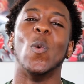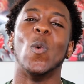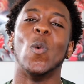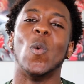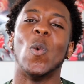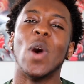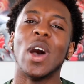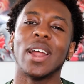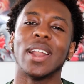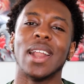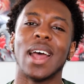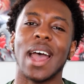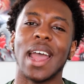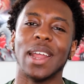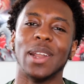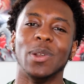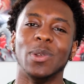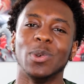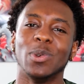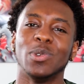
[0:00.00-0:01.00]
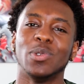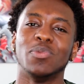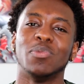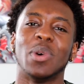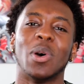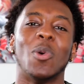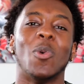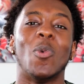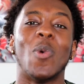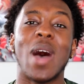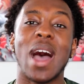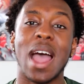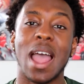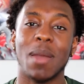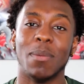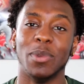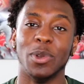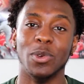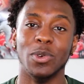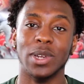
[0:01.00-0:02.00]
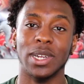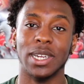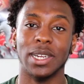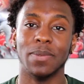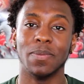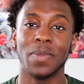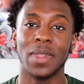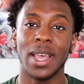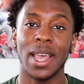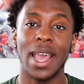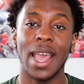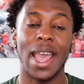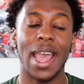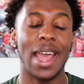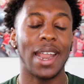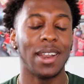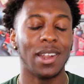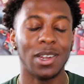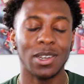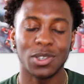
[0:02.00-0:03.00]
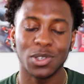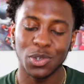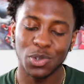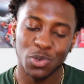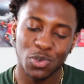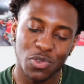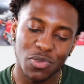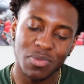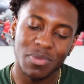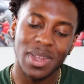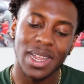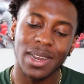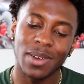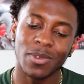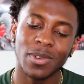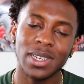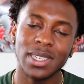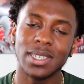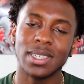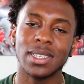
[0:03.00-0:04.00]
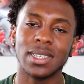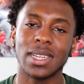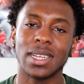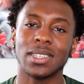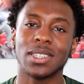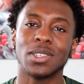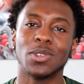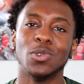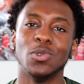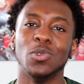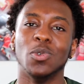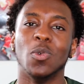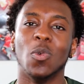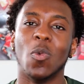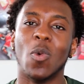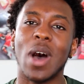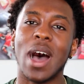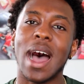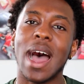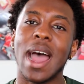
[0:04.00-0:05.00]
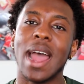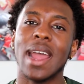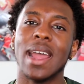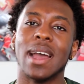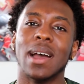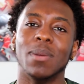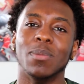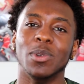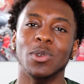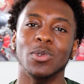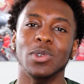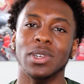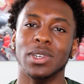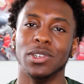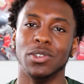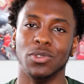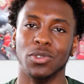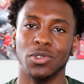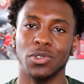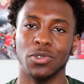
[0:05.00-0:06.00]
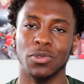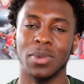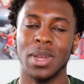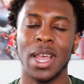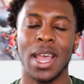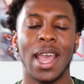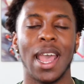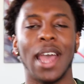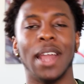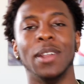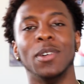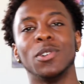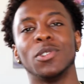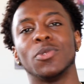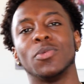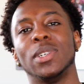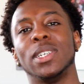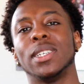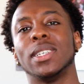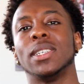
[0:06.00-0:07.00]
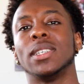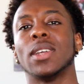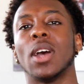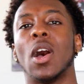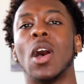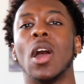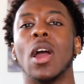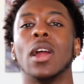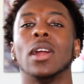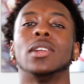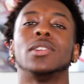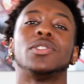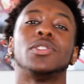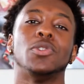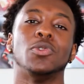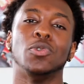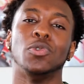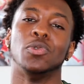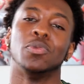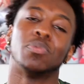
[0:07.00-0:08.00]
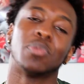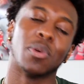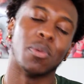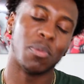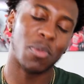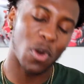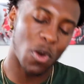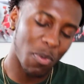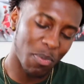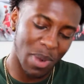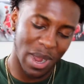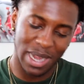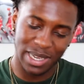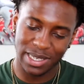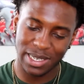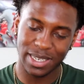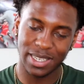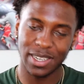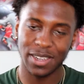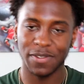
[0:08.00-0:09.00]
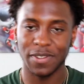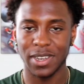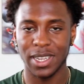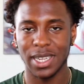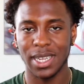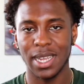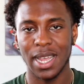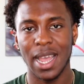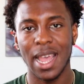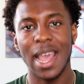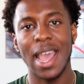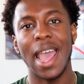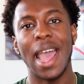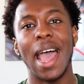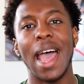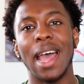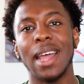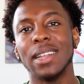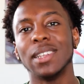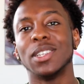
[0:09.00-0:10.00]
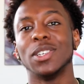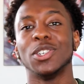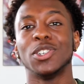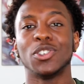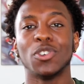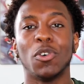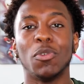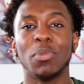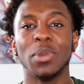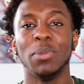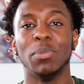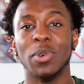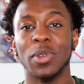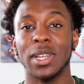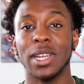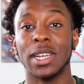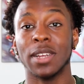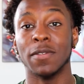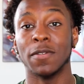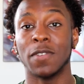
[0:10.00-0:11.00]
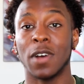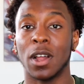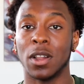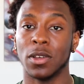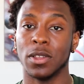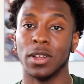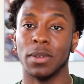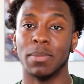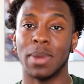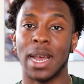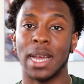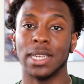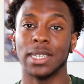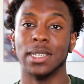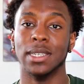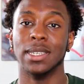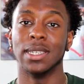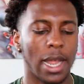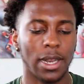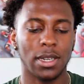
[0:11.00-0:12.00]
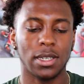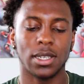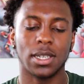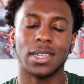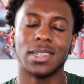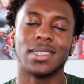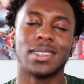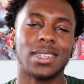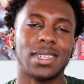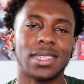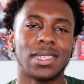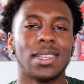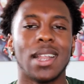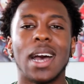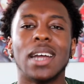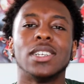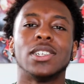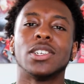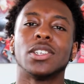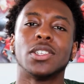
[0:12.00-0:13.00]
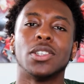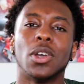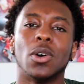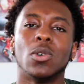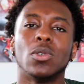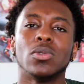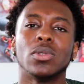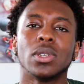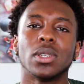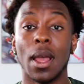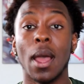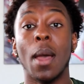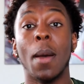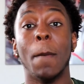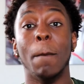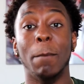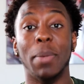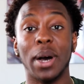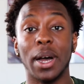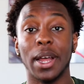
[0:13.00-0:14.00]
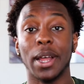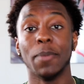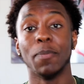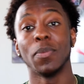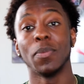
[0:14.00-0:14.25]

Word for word: what I do, but why I'm doing it. And there are two main reasons as to why I'm doing YouTube. And those reasons are to promote positivity and to show people they can follow their passion. And there's, there's, it's not just those, but